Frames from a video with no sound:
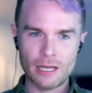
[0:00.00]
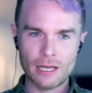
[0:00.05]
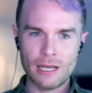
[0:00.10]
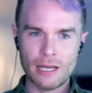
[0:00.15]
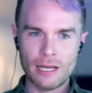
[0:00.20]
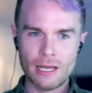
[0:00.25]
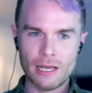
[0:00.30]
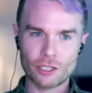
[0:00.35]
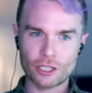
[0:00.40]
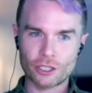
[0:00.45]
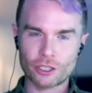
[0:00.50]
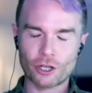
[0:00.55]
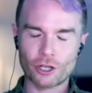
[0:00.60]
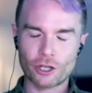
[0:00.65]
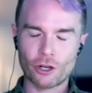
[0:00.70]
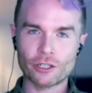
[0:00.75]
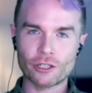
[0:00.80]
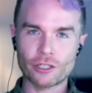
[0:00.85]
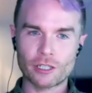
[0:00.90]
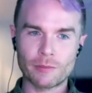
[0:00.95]
And she's shown
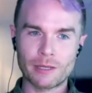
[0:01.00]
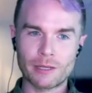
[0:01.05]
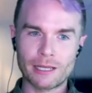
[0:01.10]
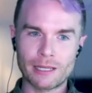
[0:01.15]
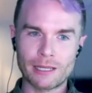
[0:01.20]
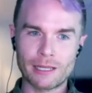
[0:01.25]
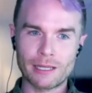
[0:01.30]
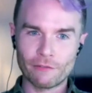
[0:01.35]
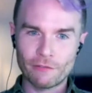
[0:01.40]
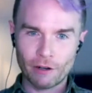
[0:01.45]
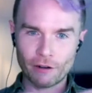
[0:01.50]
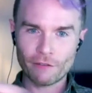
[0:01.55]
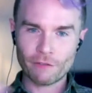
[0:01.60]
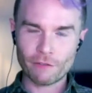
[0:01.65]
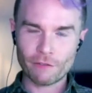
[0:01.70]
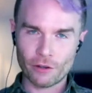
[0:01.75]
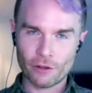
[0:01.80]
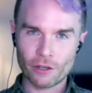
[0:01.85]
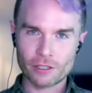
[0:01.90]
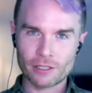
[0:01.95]
it to me in the very
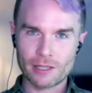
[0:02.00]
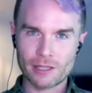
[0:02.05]
first